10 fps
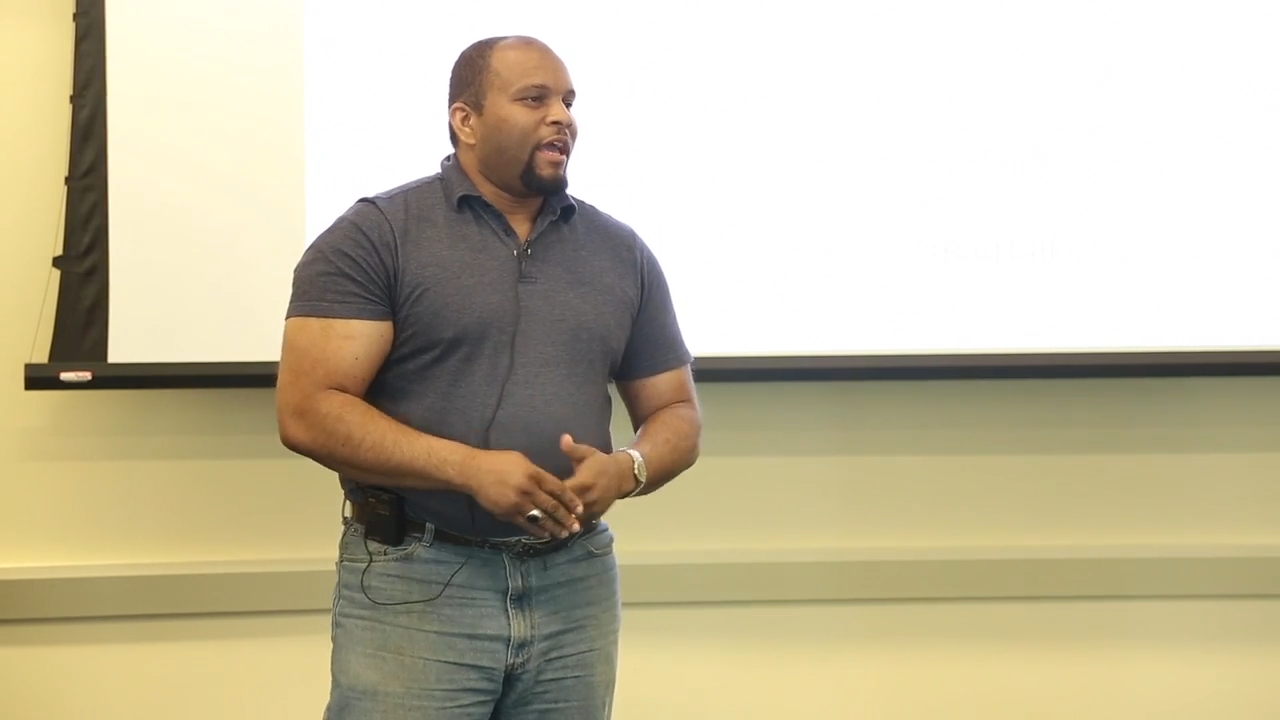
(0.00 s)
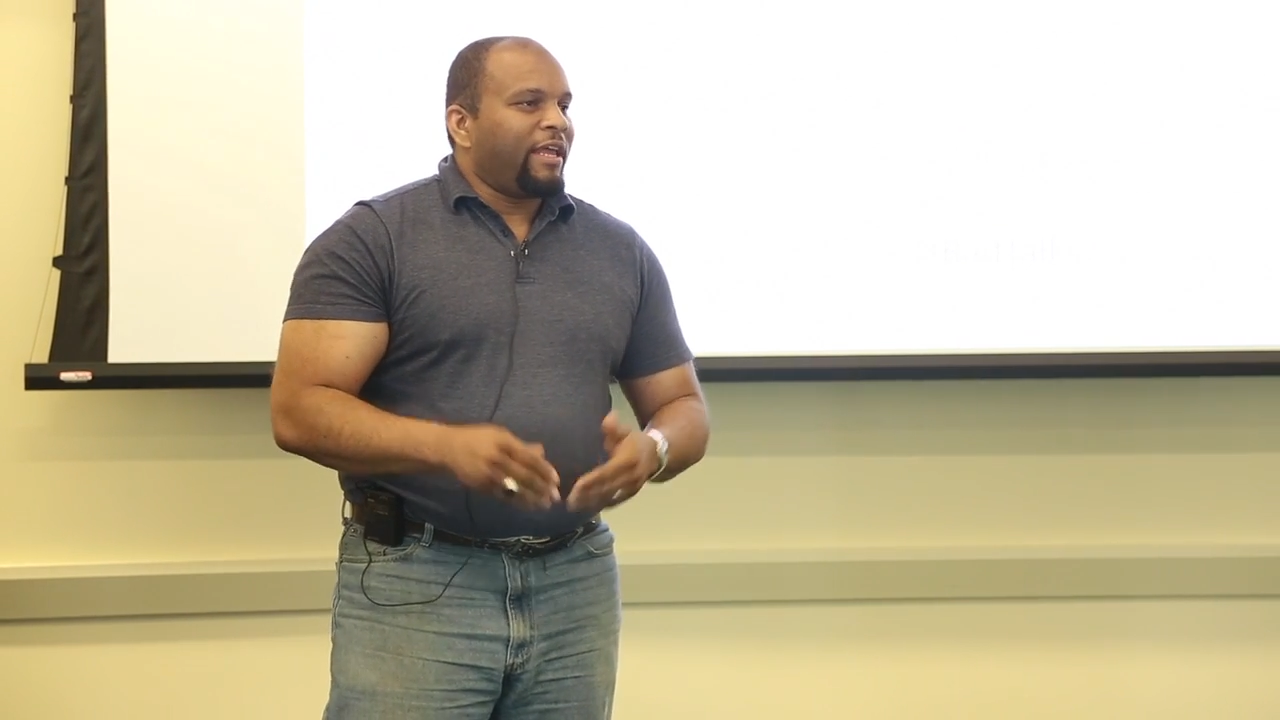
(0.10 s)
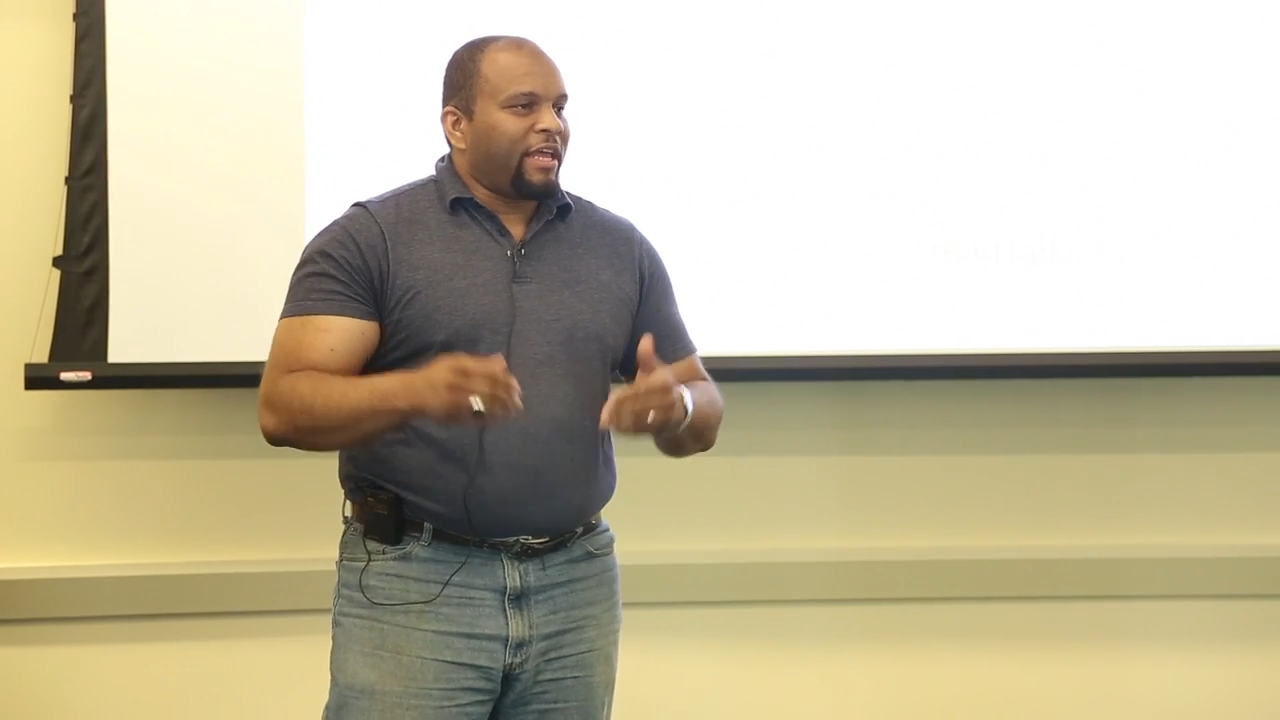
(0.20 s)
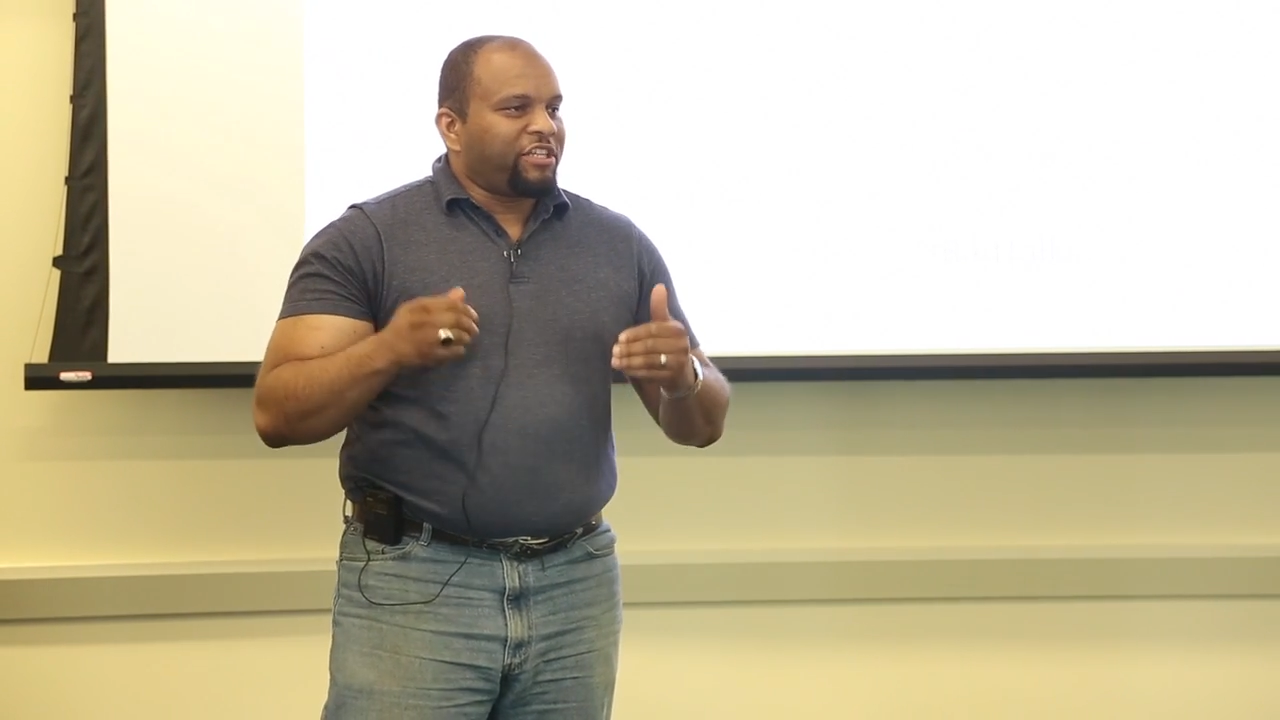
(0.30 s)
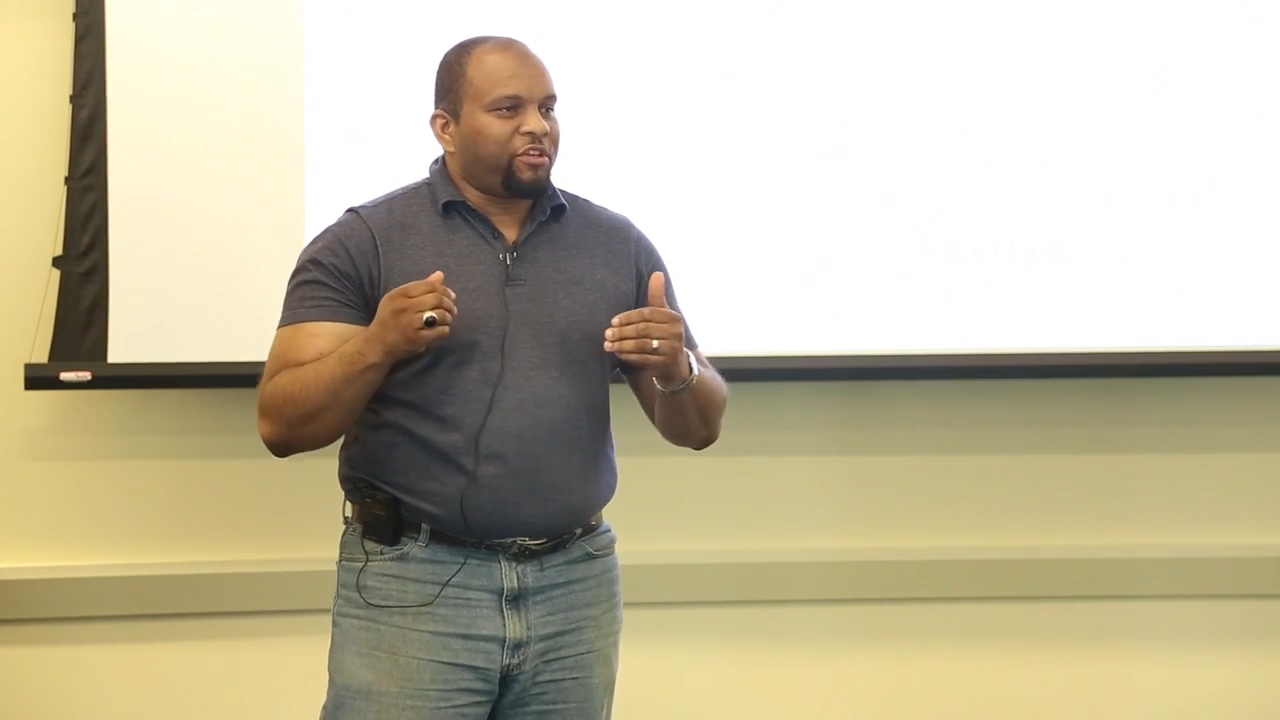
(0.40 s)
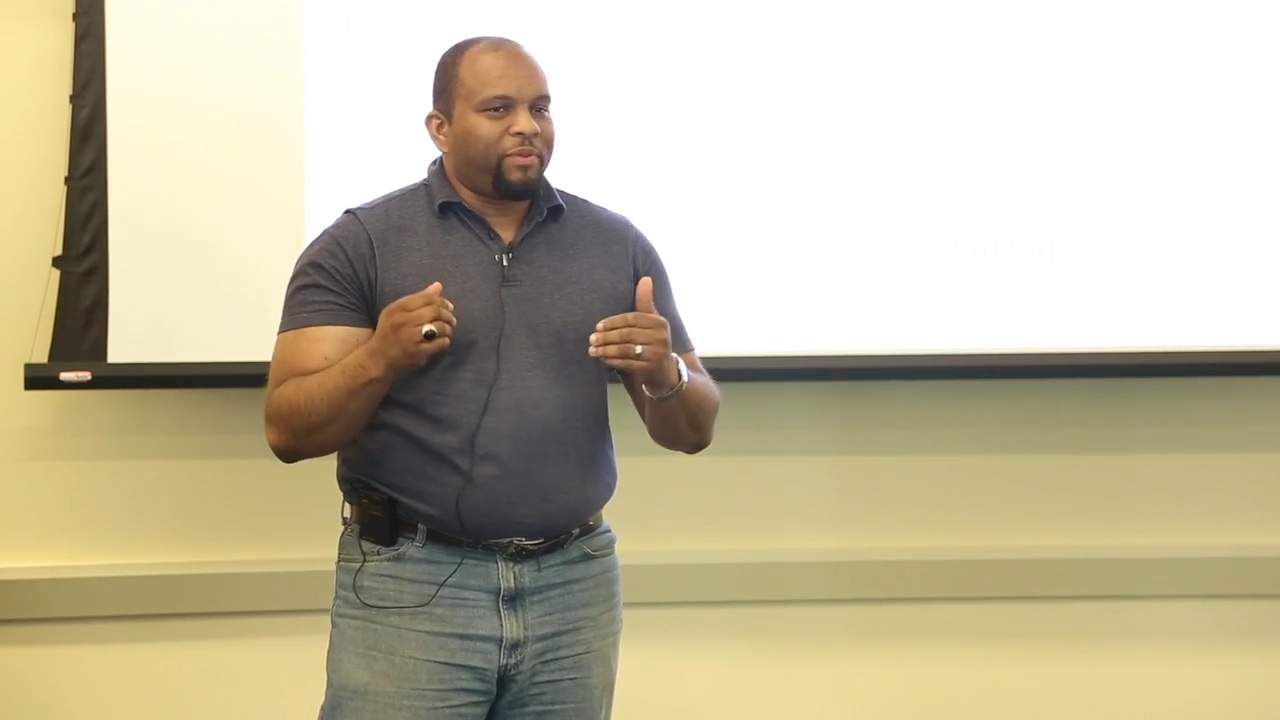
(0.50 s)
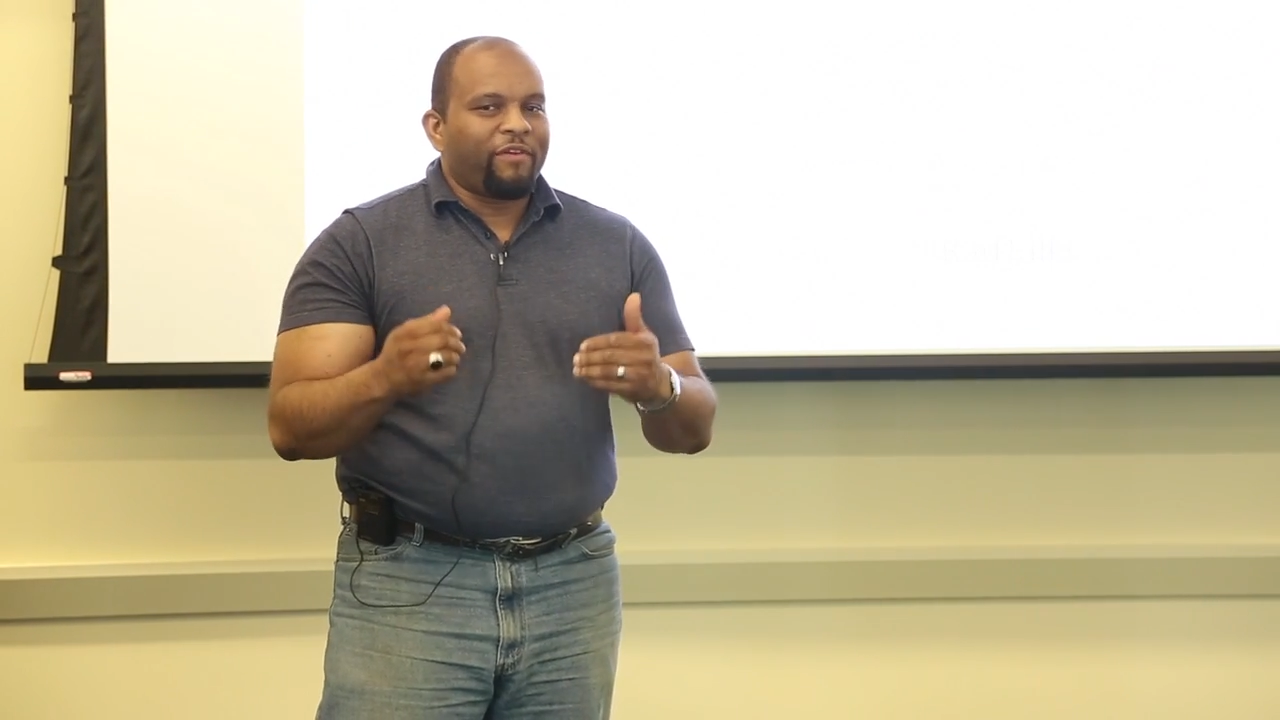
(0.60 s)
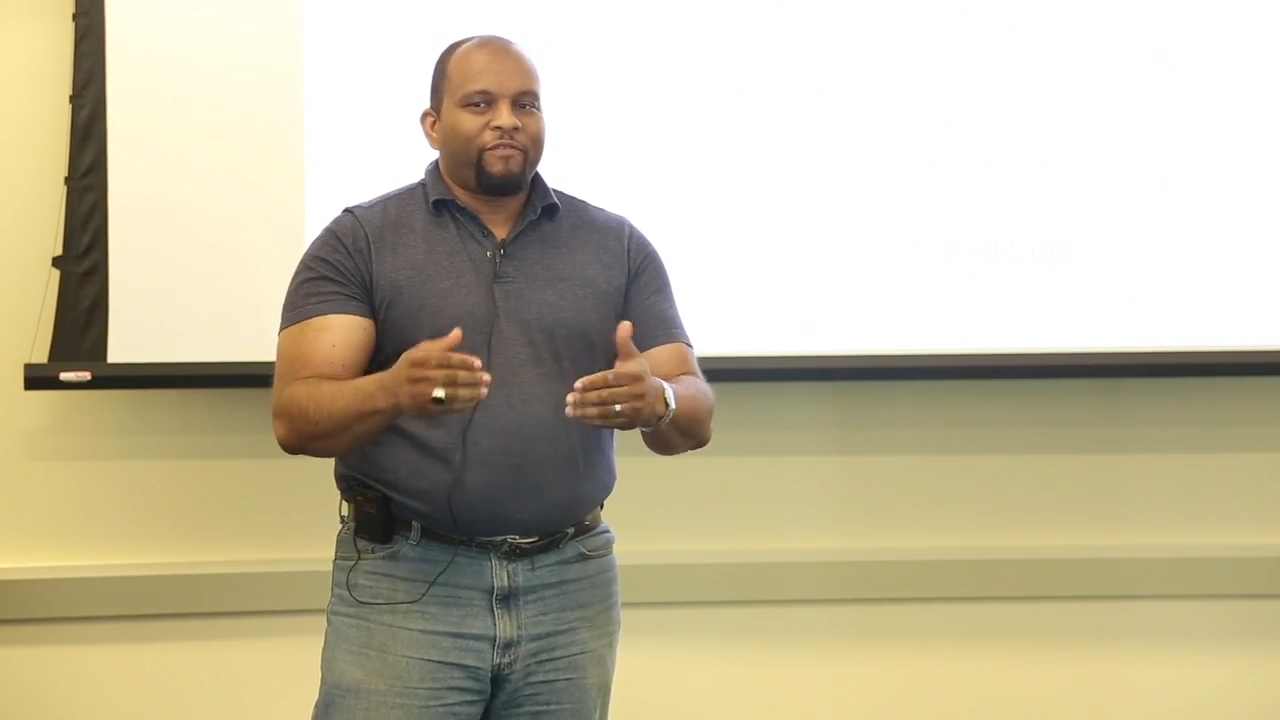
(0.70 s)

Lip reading: And they should be